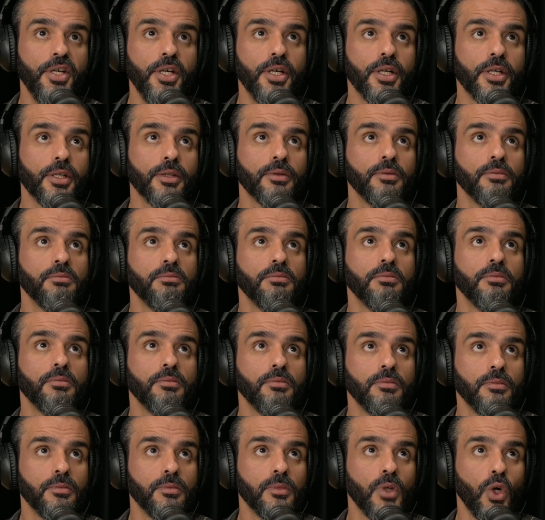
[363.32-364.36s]
year
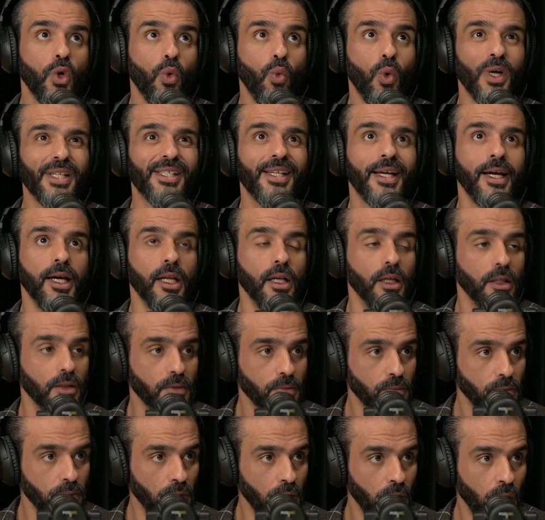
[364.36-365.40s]
was hell.
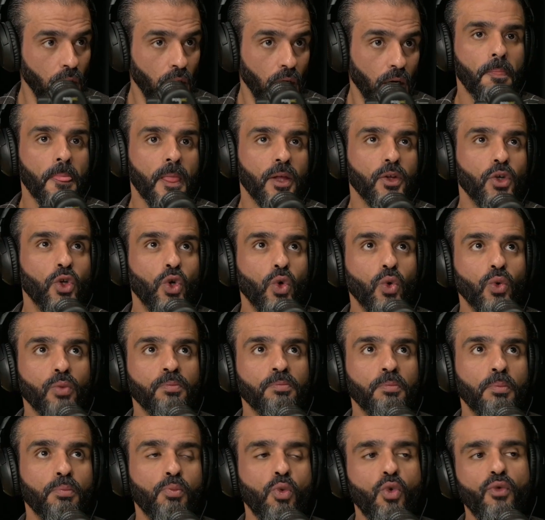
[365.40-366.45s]
You know,
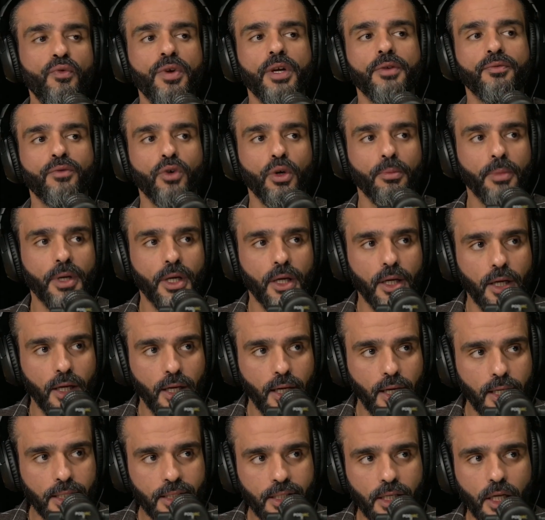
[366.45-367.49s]
moving from
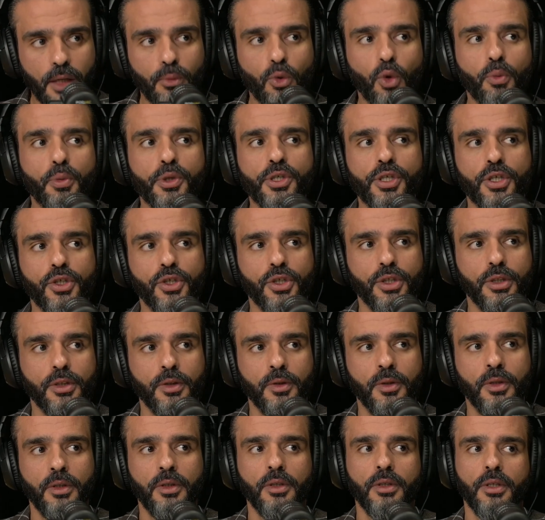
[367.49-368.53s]
a CMO position
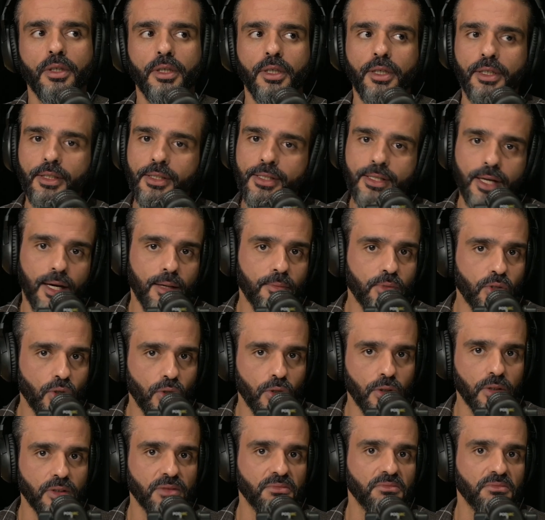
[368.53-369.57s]
in
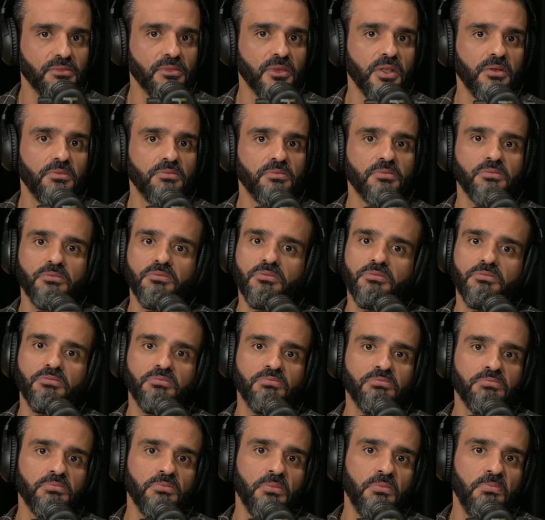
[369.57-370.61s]
Samsung,
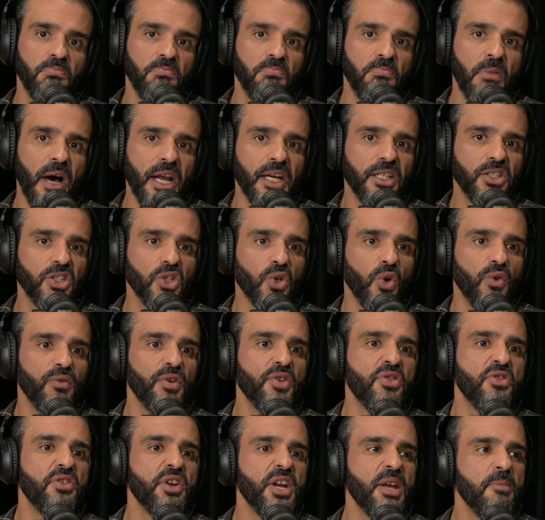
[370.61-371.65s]
managing over
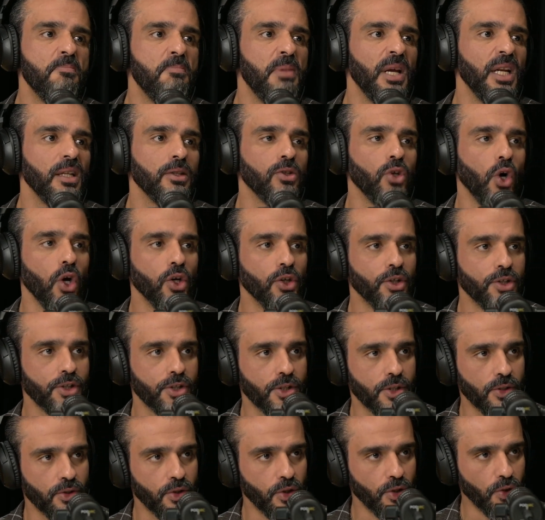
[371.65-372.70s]
$3 billion
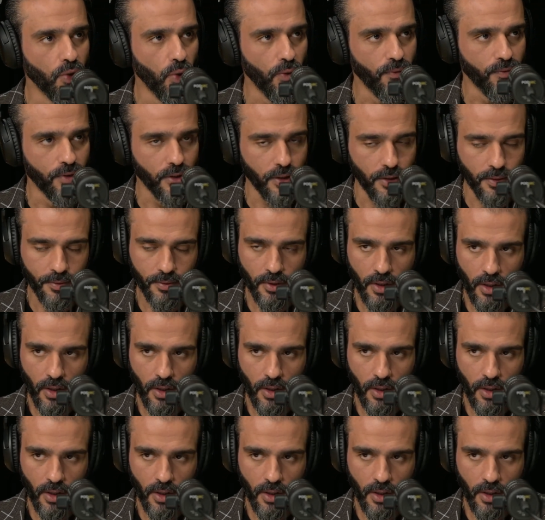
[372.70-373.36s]
turnover,